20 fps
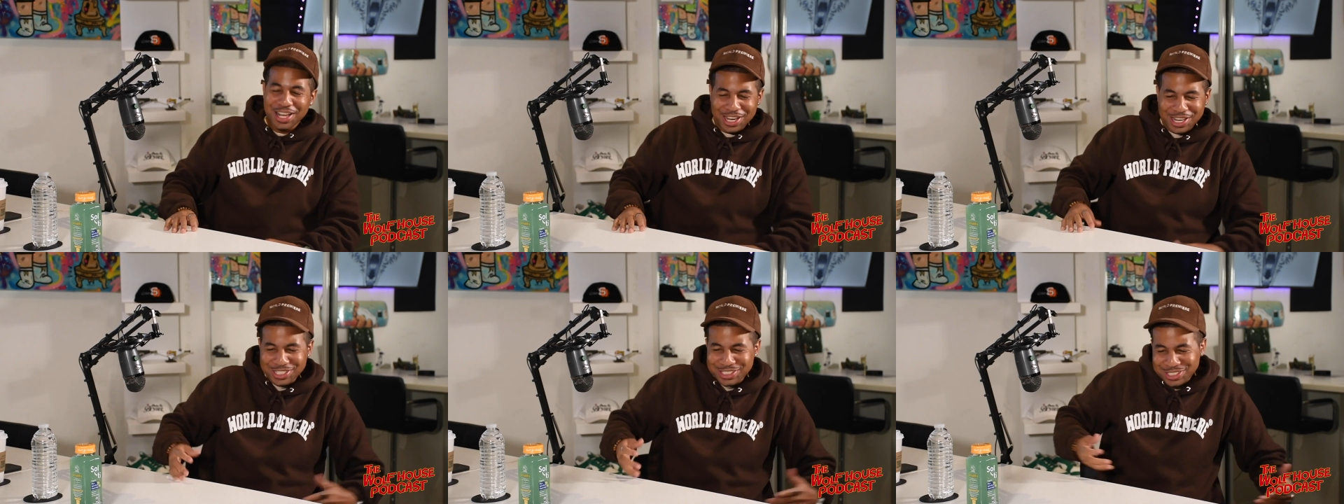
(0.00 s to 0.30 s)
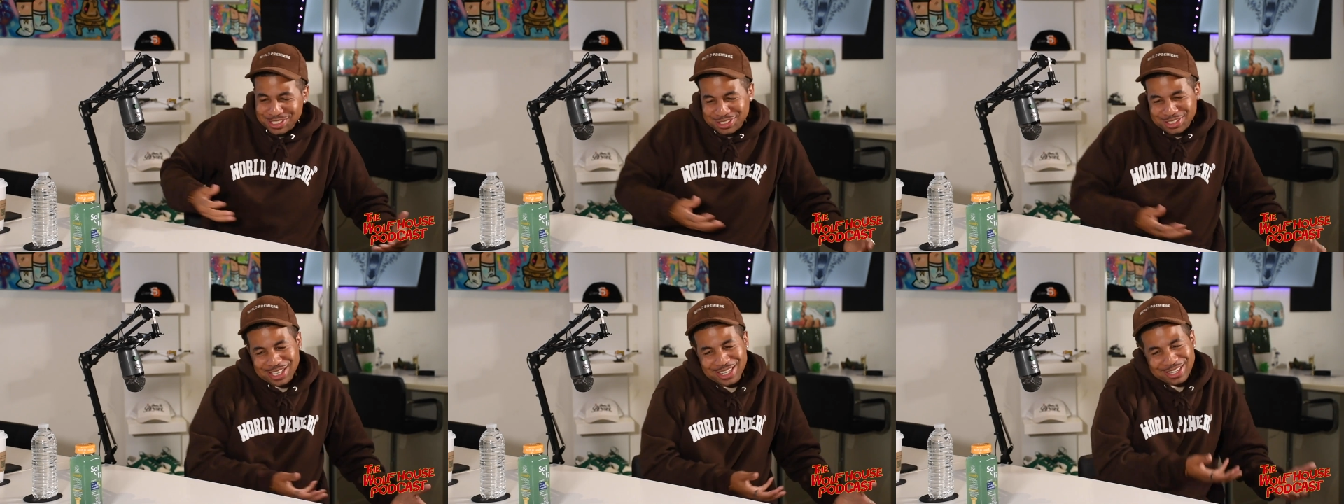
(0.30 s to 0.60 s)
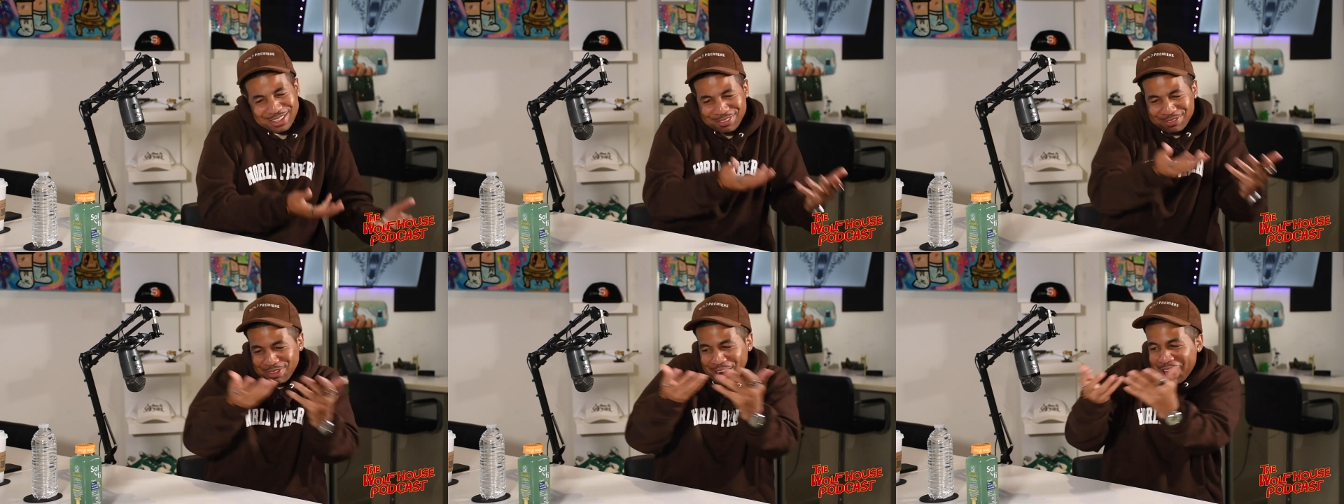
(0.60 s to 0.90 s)
He just
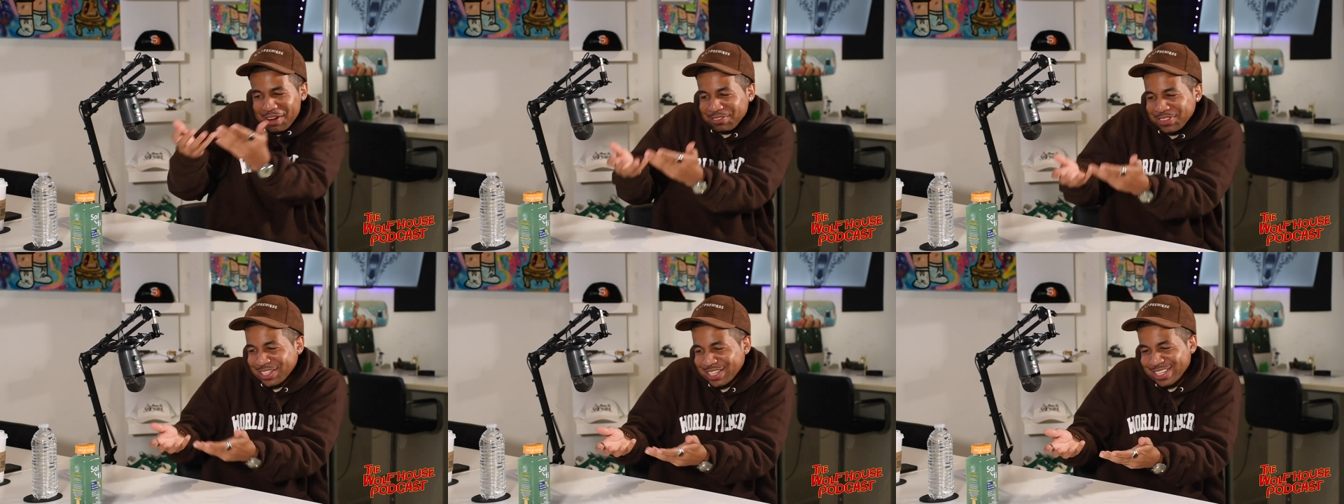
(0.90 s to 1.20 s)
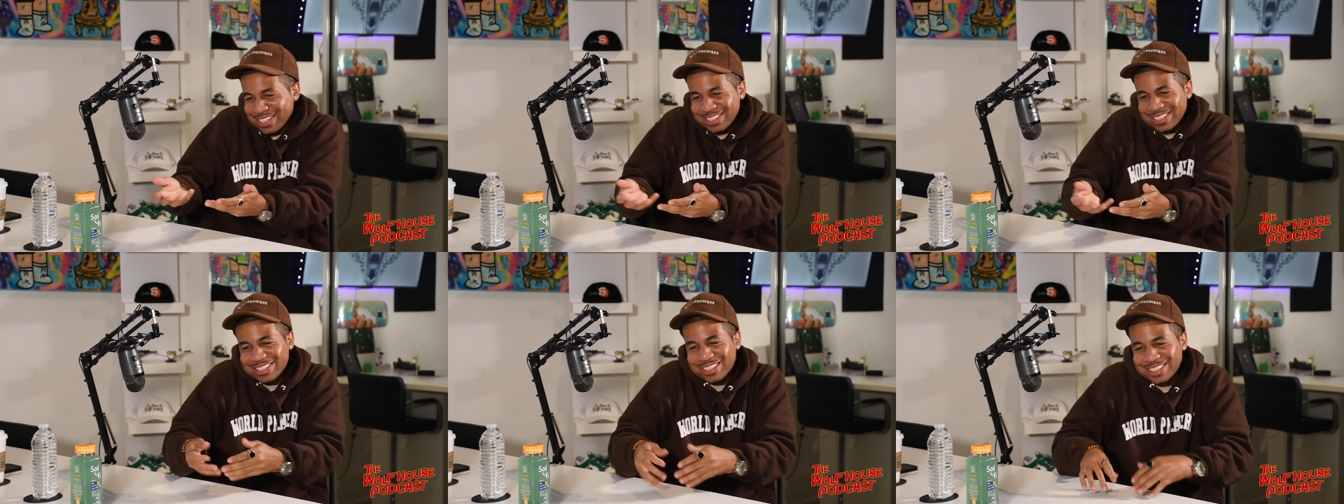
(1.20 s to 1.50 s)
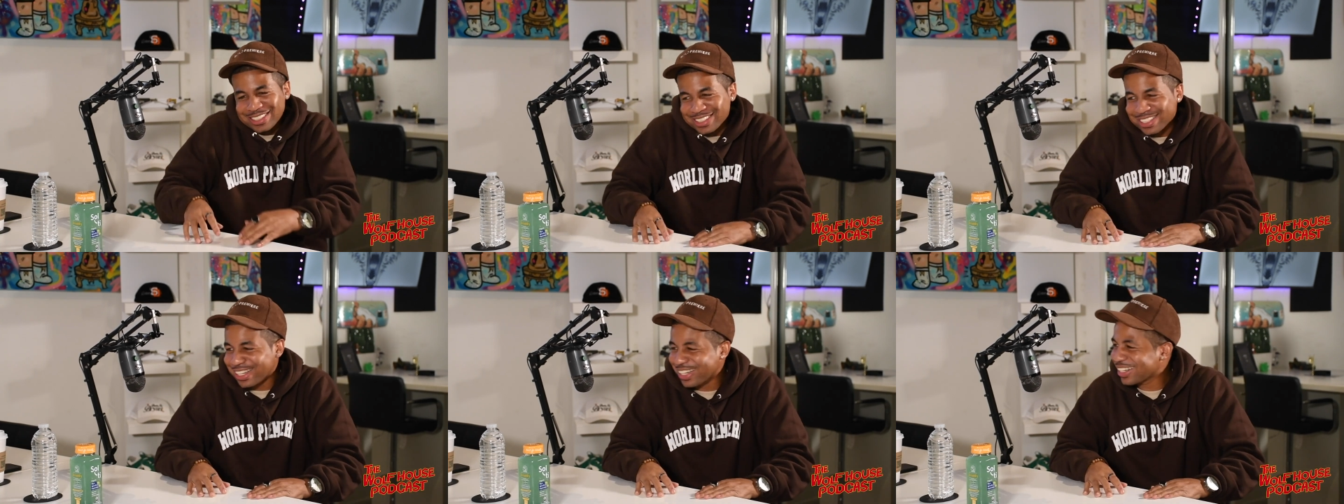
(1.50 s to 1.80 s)
like, brought me into
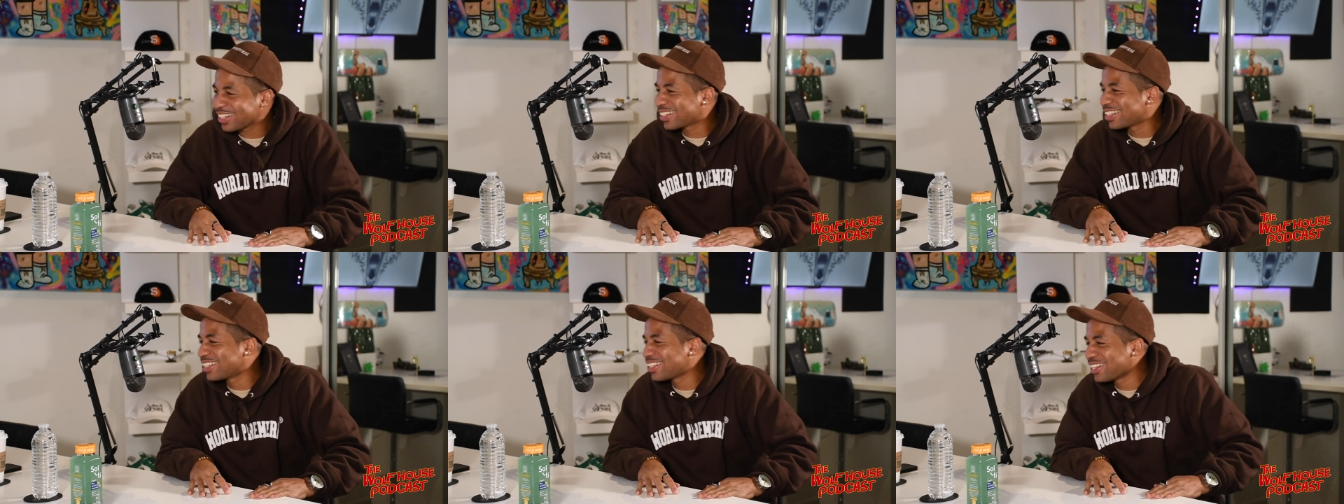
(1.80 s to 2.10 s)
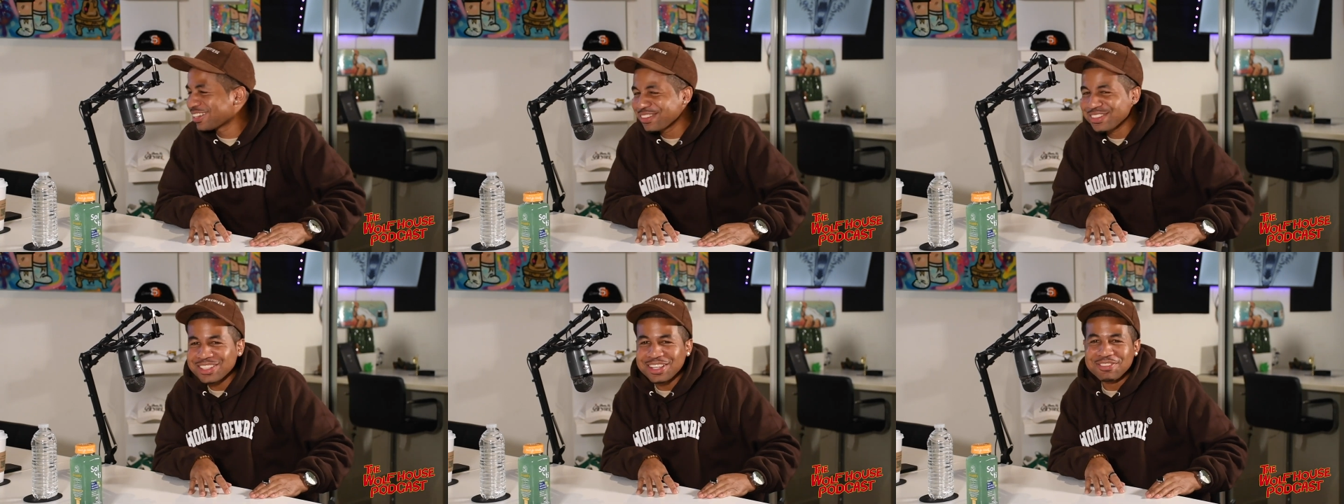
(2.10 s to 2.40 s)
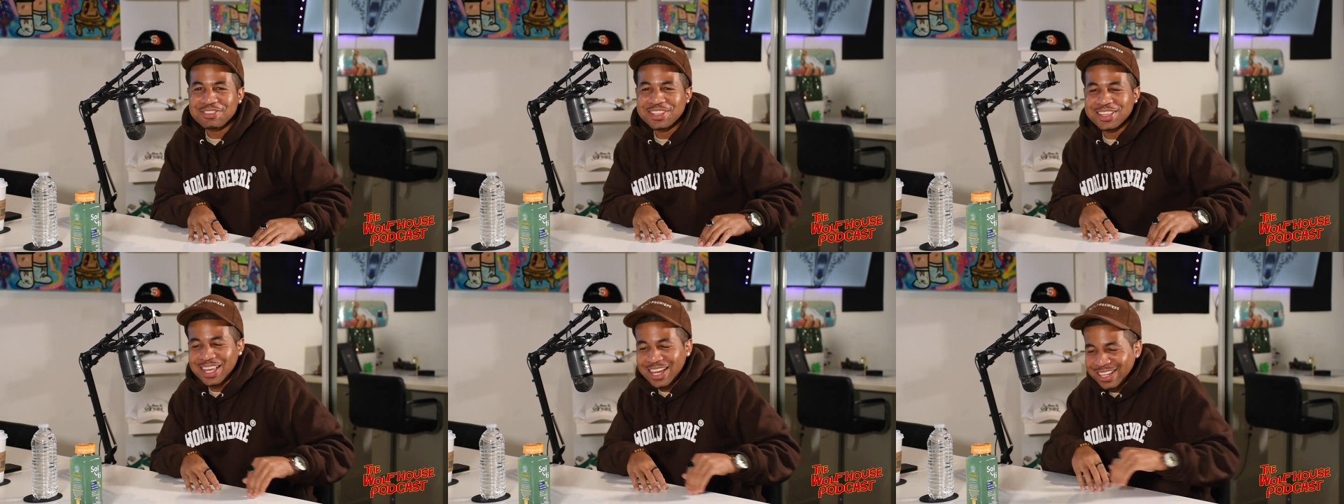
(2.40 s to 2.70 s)
the thing and let
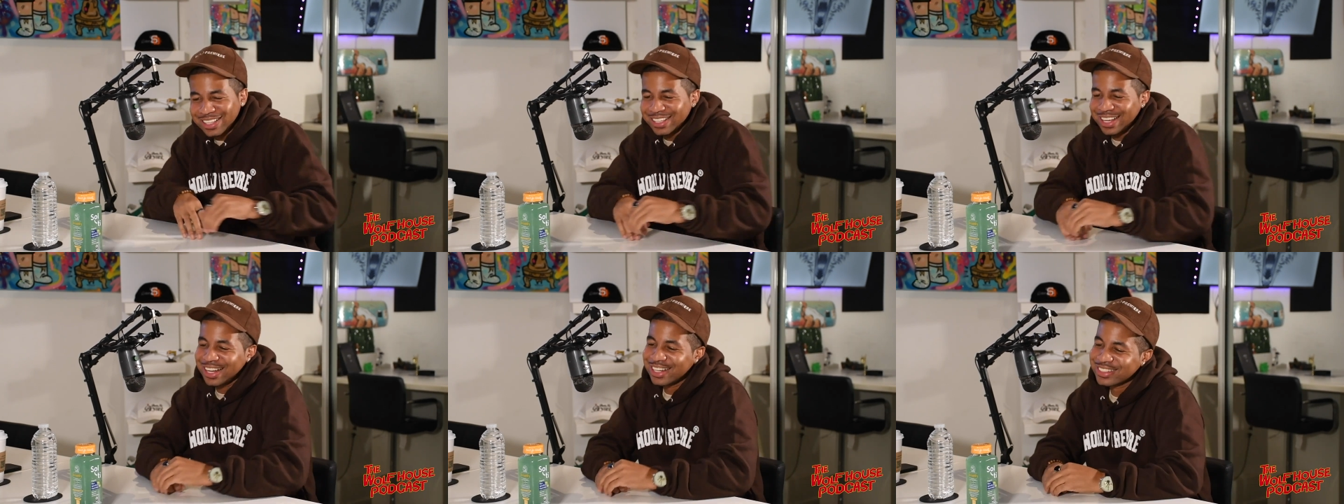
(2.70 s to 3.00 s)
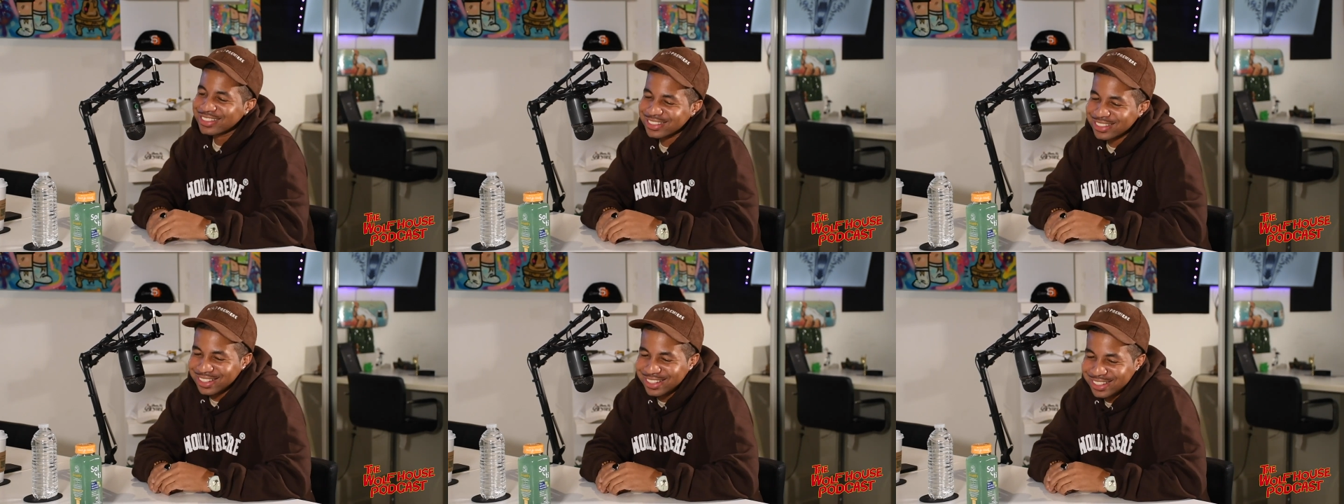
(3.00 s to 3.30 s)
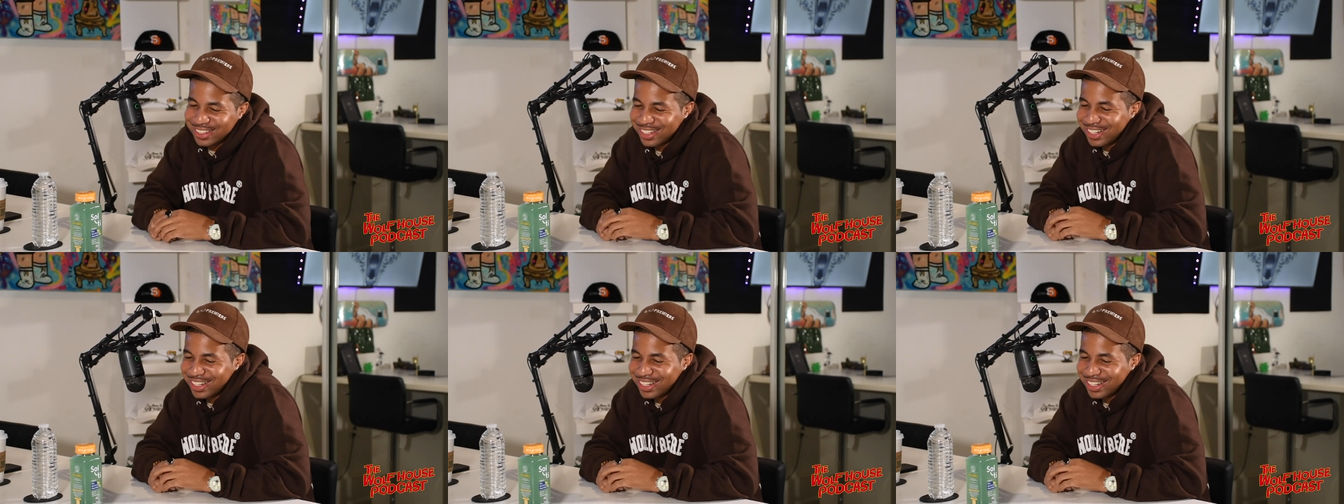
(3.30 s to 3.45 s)
me land that. So